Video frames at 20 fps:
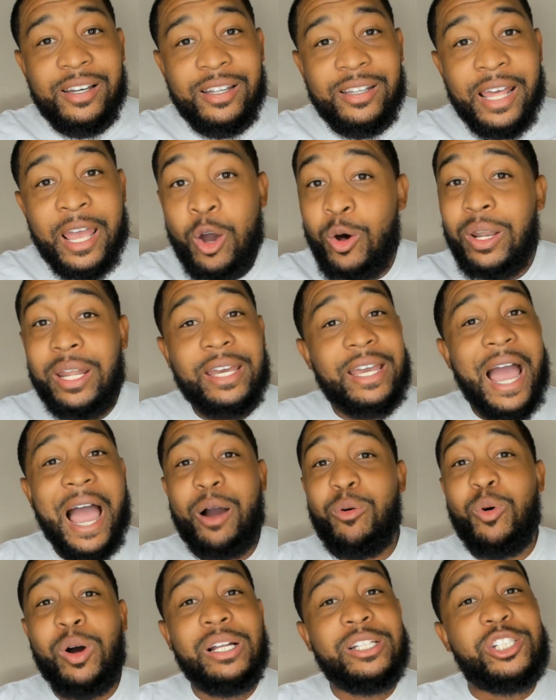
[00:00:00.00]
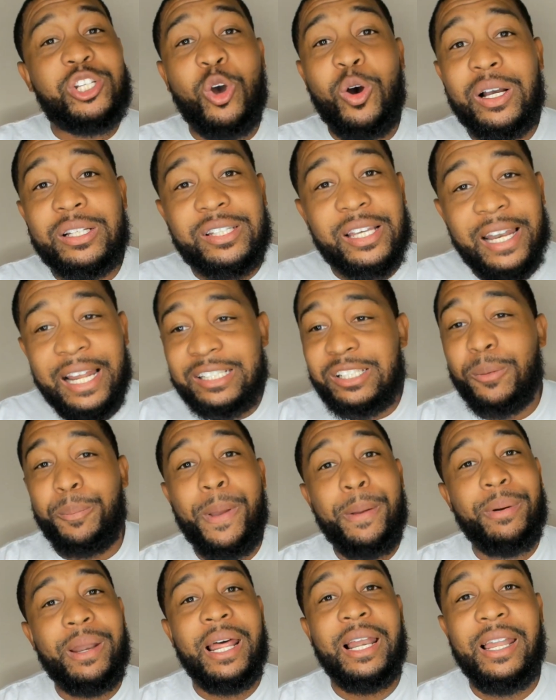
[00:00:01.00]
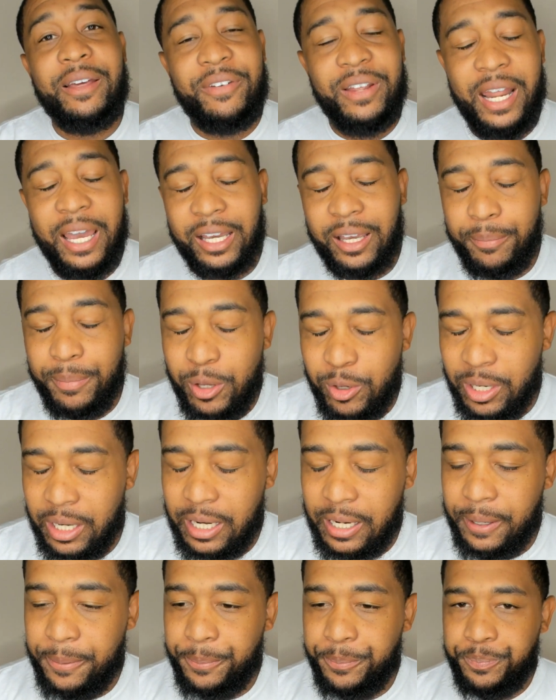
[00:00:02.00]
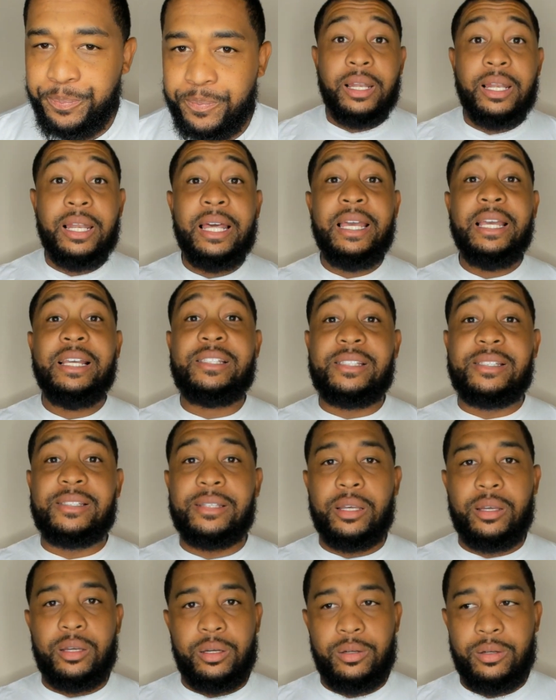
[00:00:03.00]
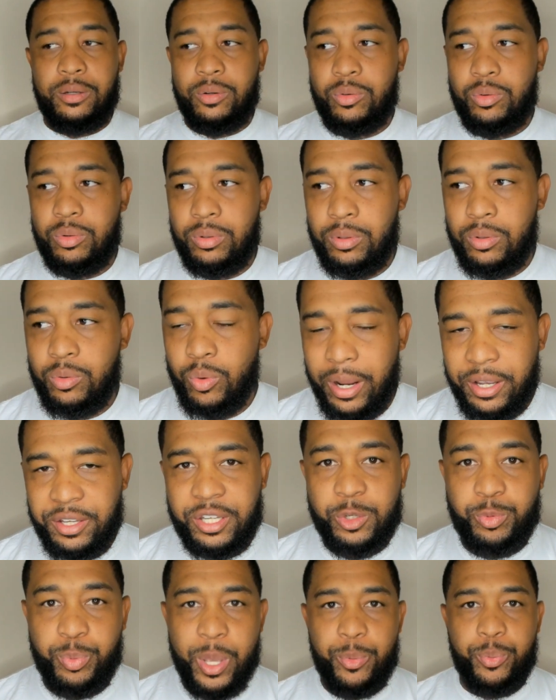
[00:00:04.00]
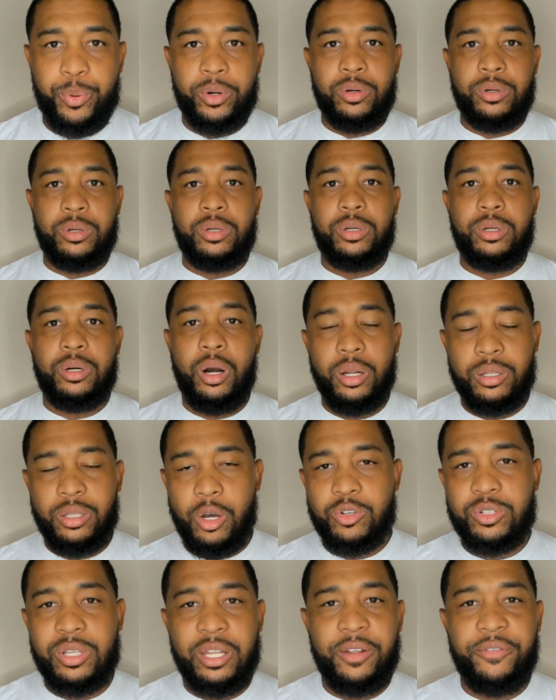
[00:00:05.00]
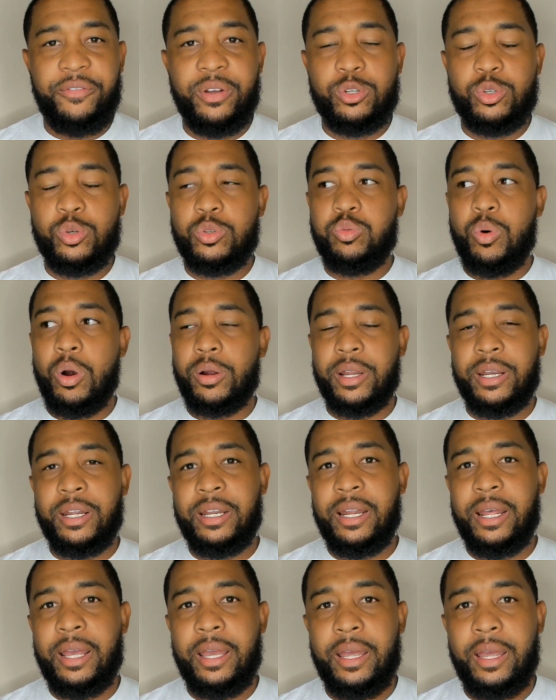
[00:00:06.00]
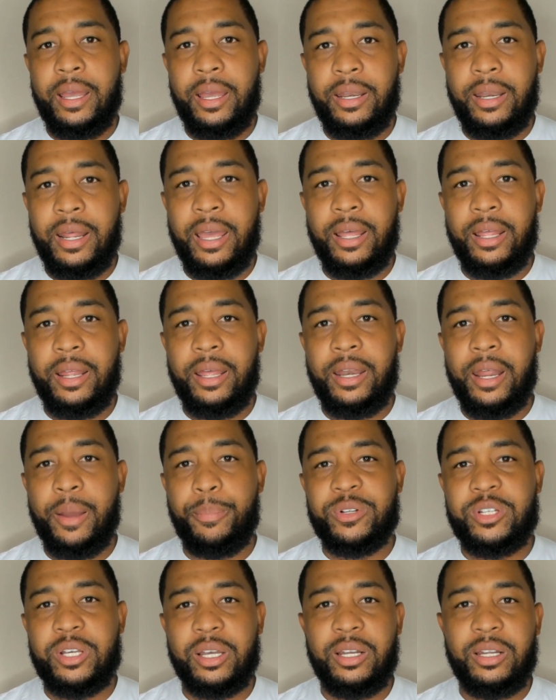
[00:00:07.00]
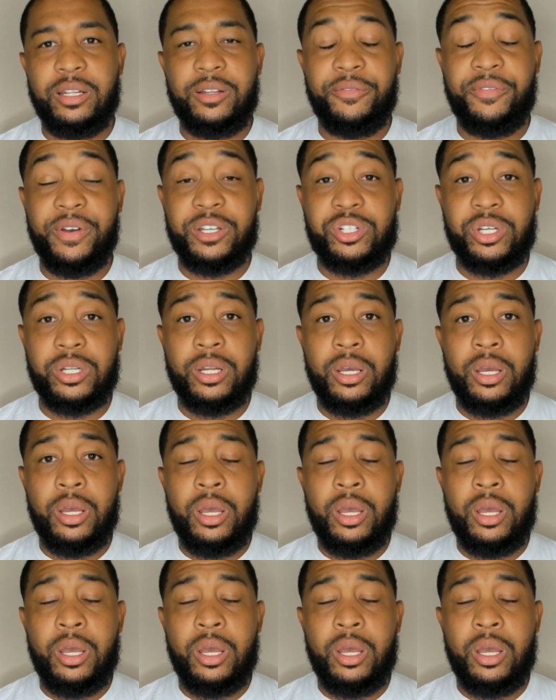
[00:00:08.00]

They only got one choice, and that's the people that live in that community. Least racist people or those individuals working in that particular division.